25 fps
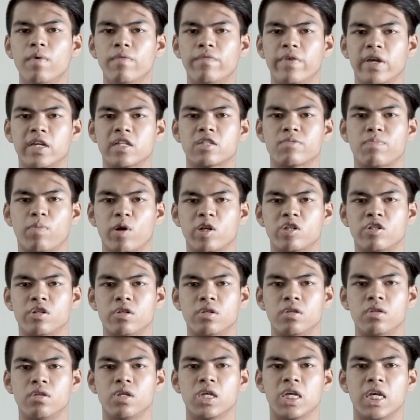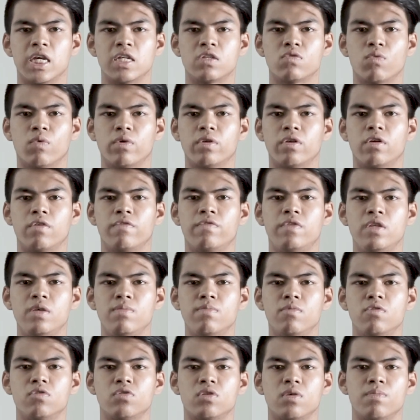of expression is one of the
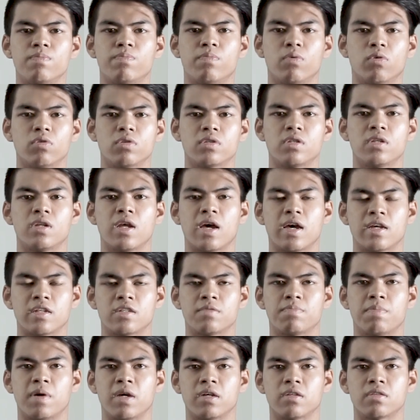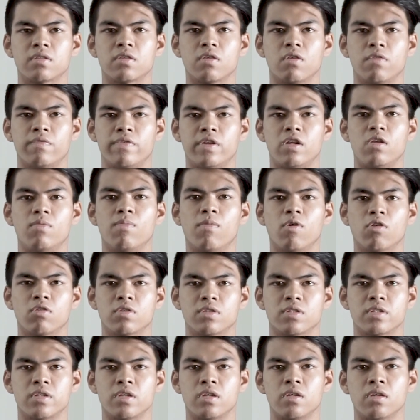most important aspects of a
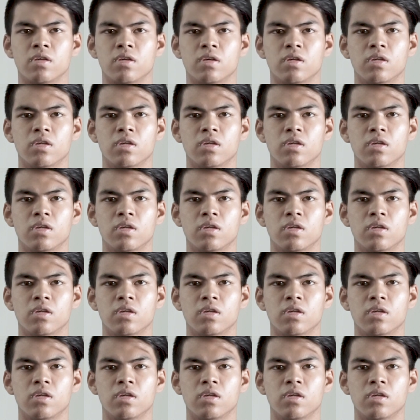democracy.